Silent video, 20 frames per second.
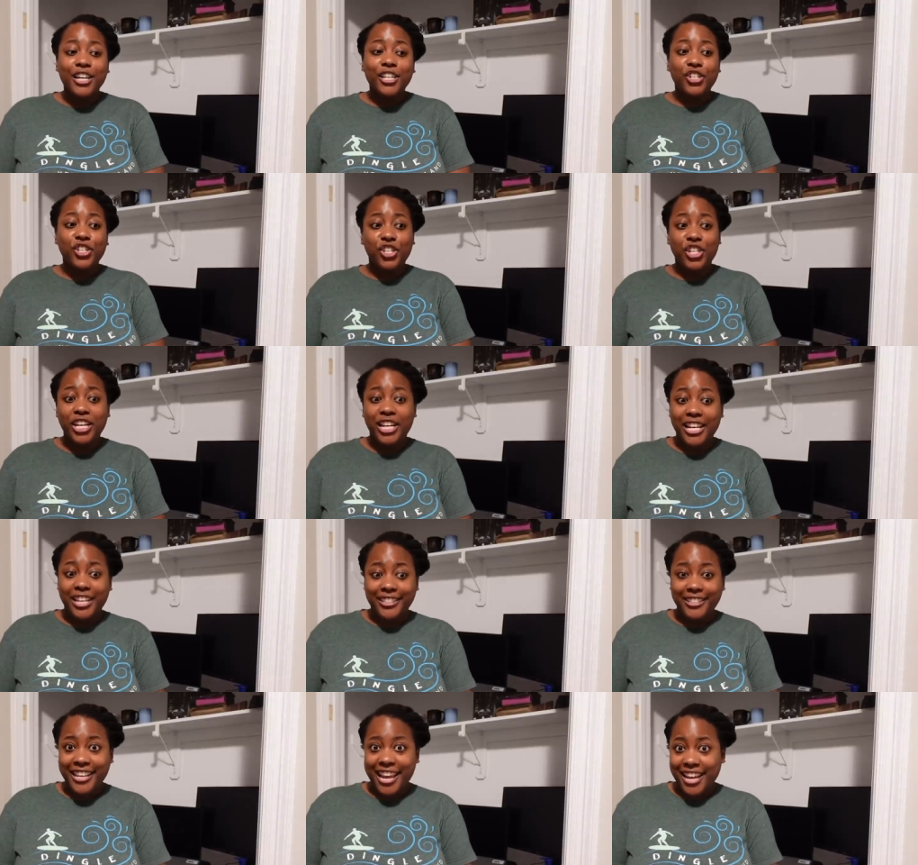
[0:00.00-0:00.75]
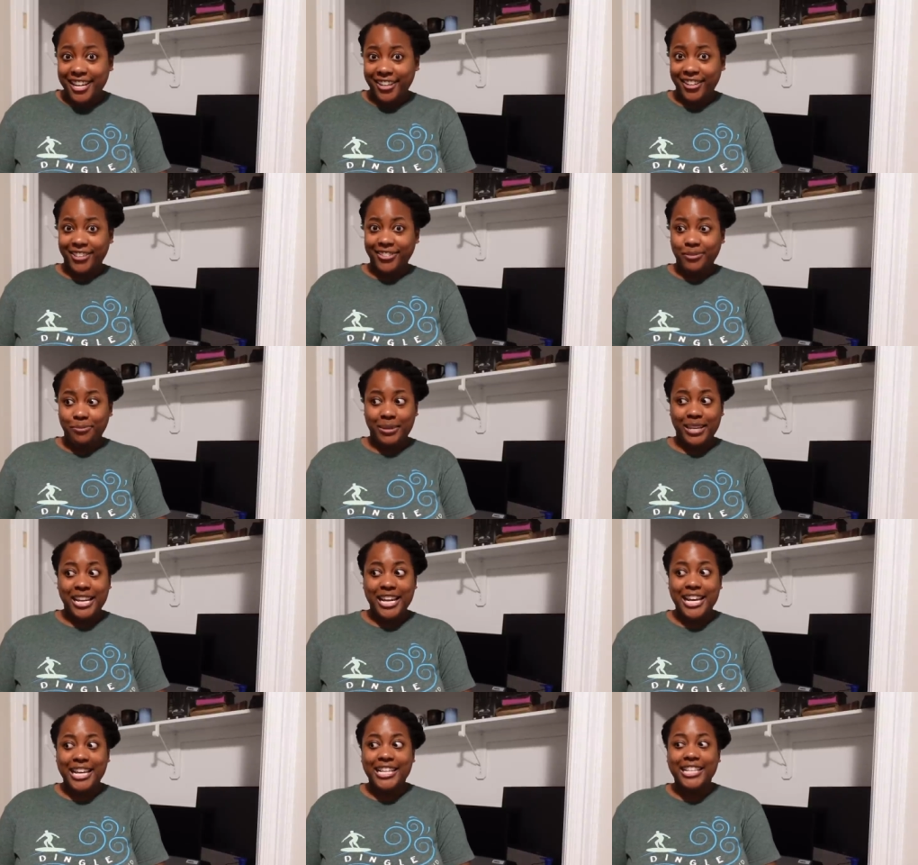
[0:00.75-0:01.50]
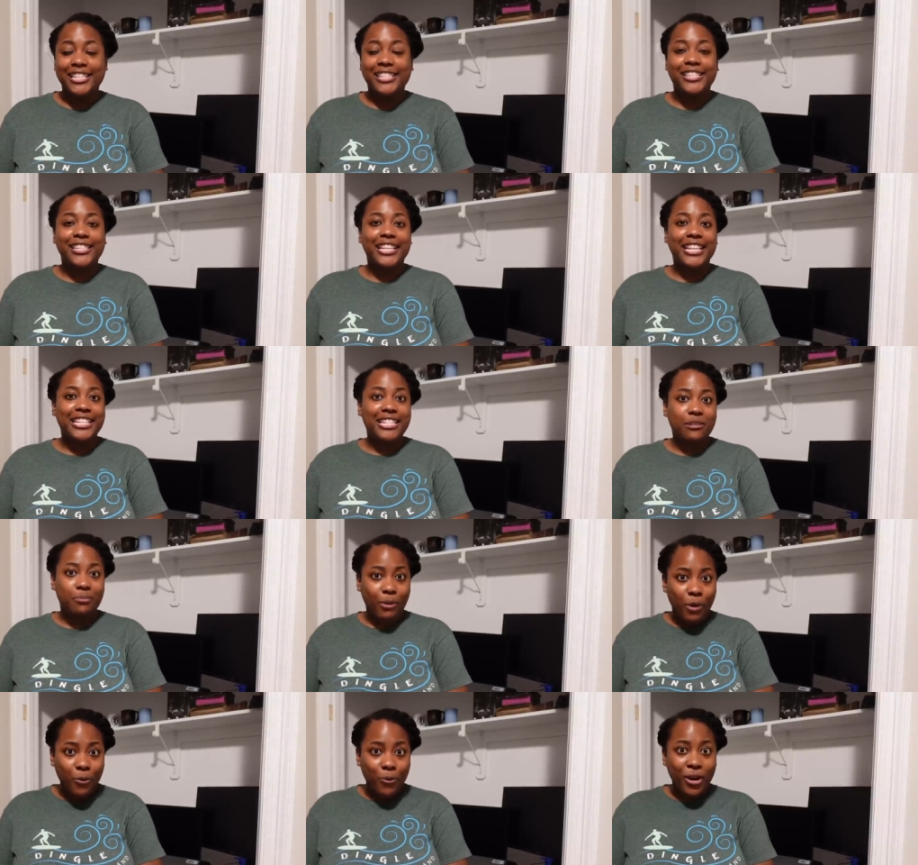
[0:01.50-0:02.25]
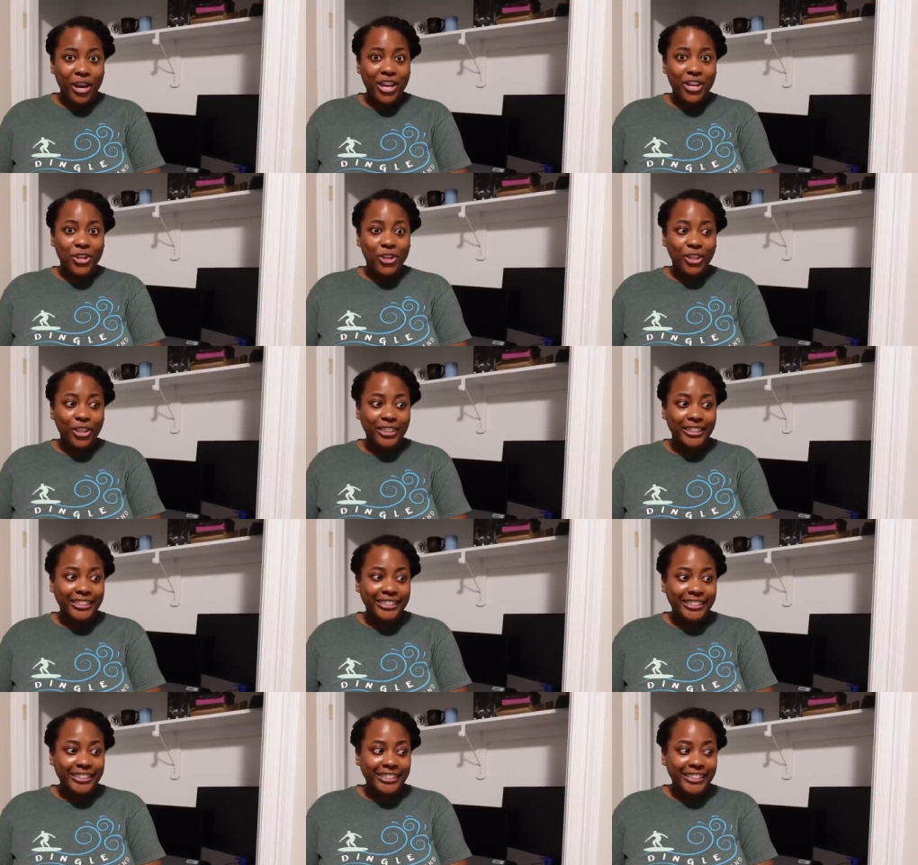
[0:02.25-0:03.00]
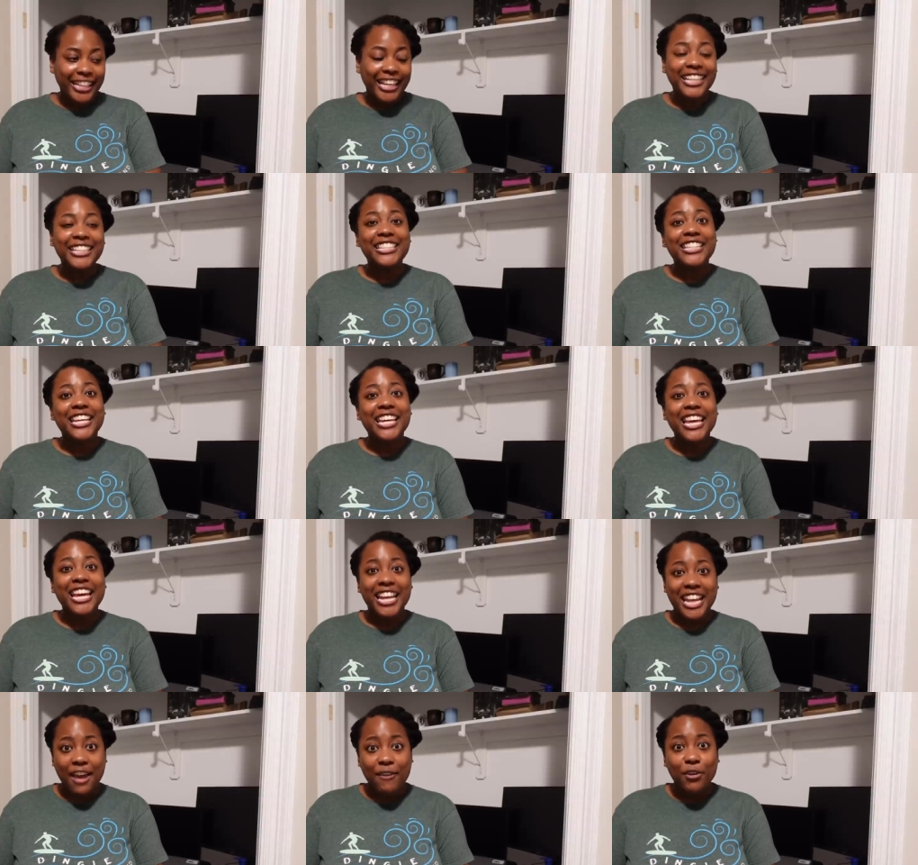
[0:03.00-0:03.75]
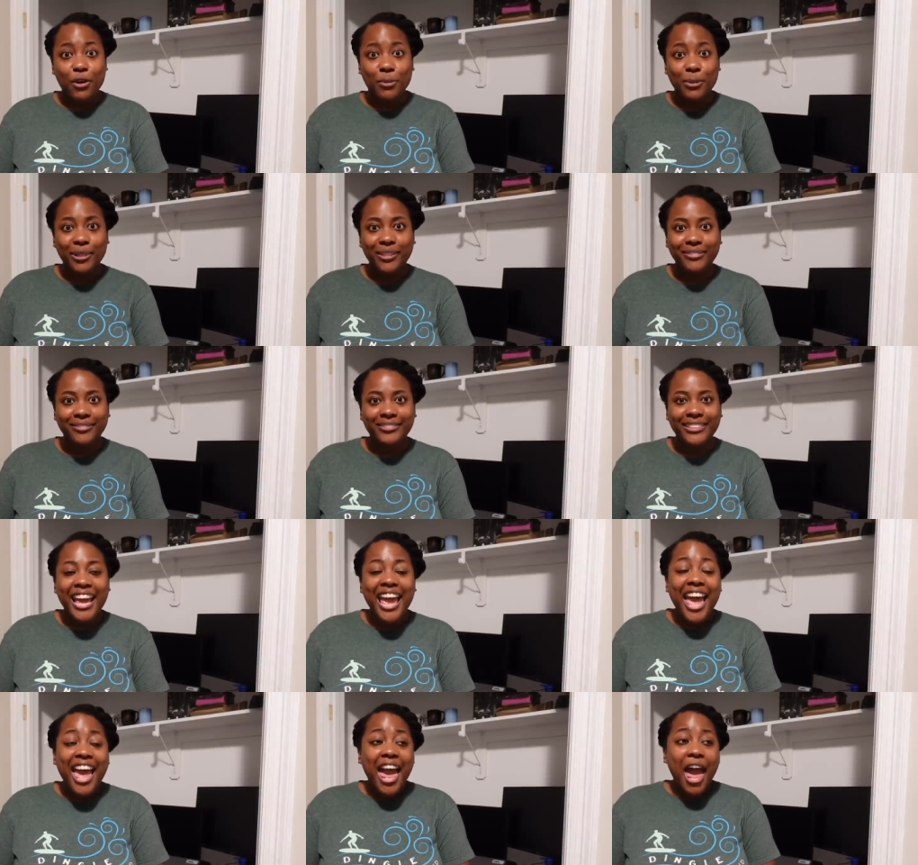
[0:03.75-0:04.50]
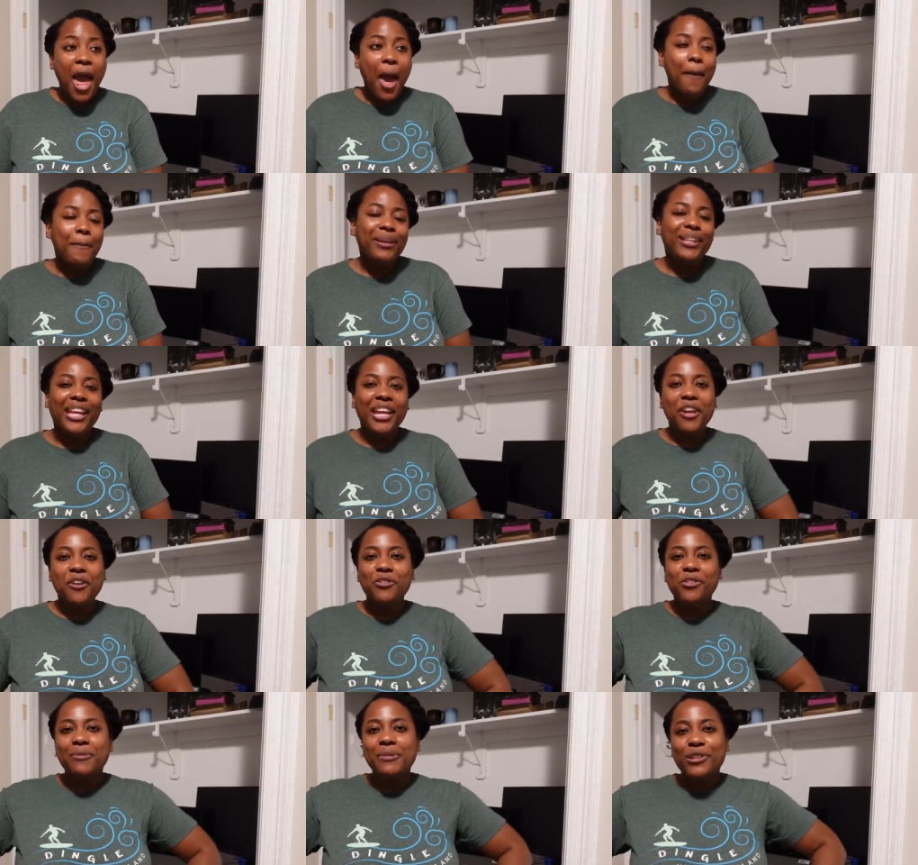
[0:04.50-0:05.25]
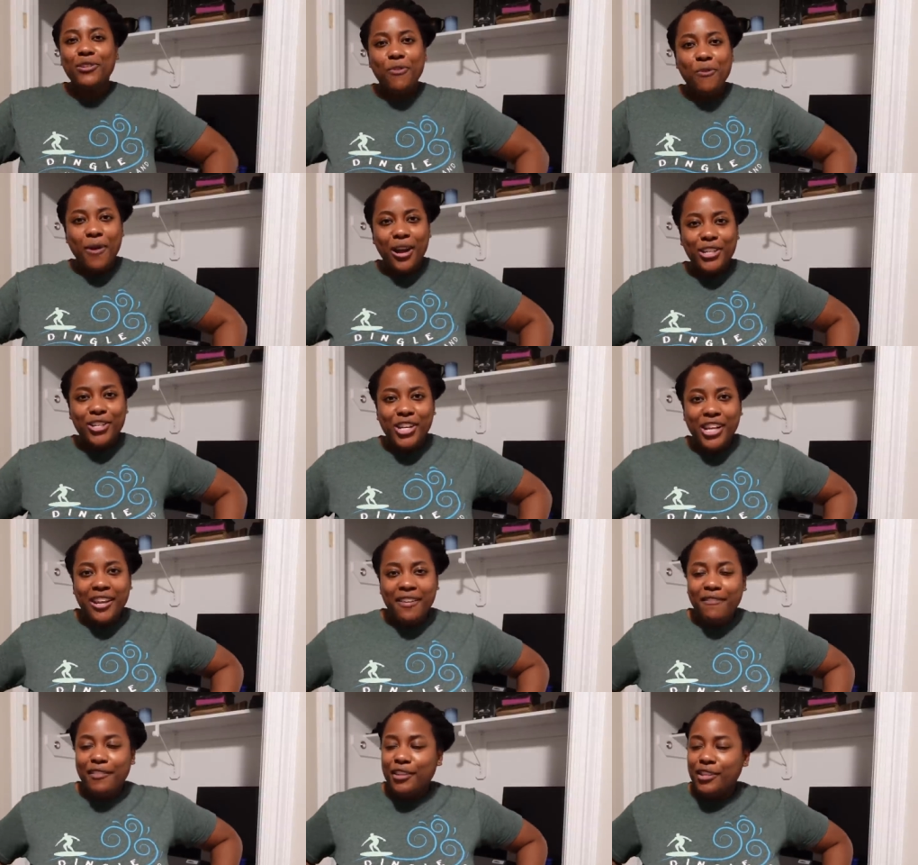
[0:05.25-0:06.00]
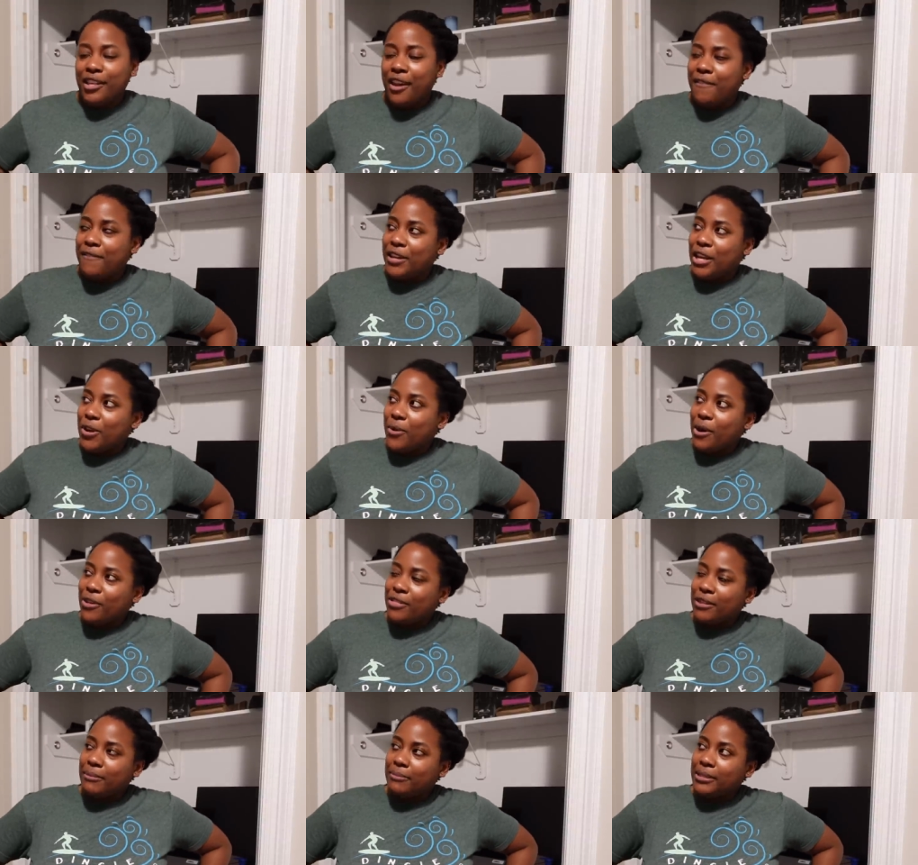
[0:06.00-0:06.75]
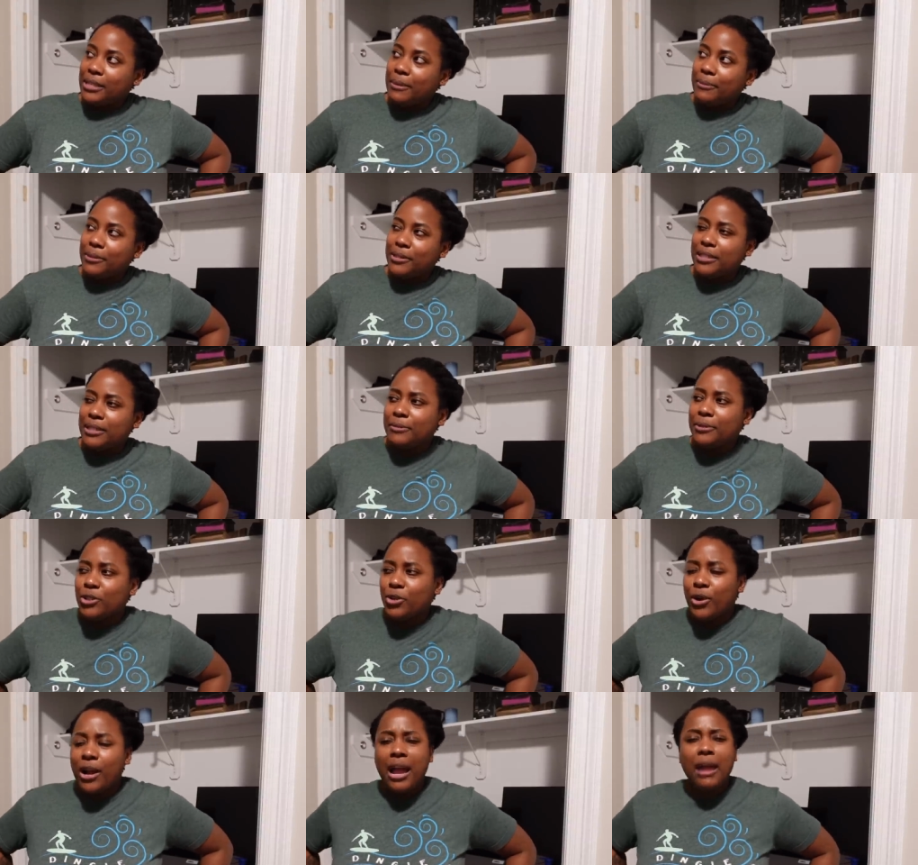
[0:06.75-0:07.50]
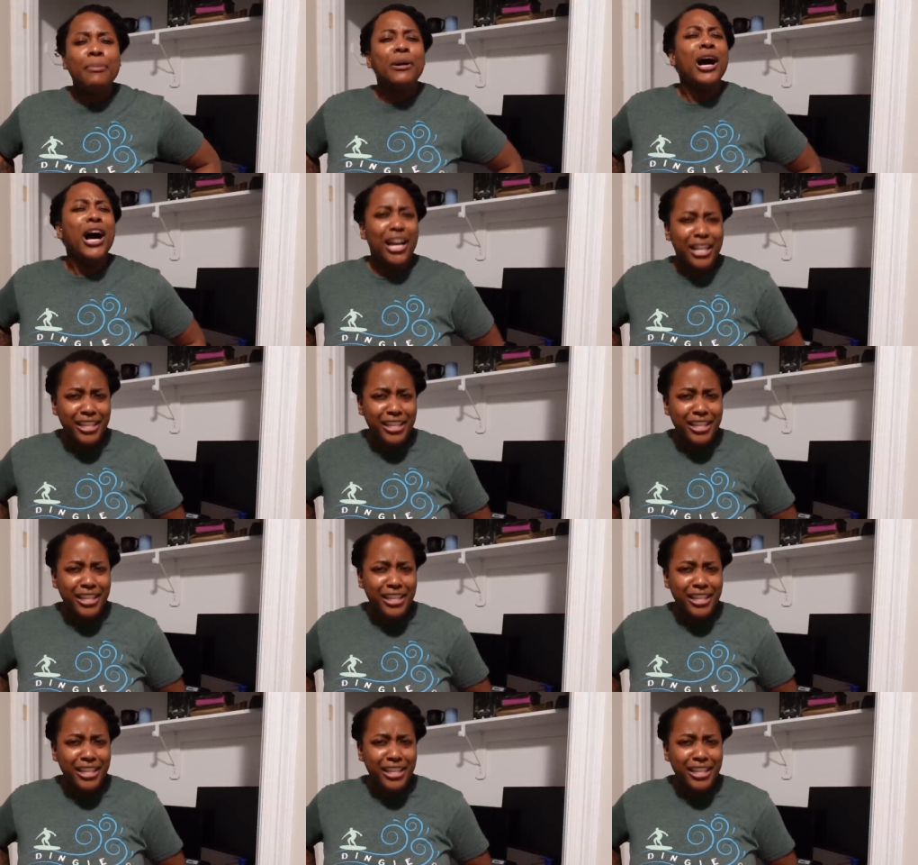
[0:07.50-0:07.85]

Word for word: cheating scandal, because let's be real, it's inevitable. But thank you so much for watching. Give this a video a thumbs up, a subscribe.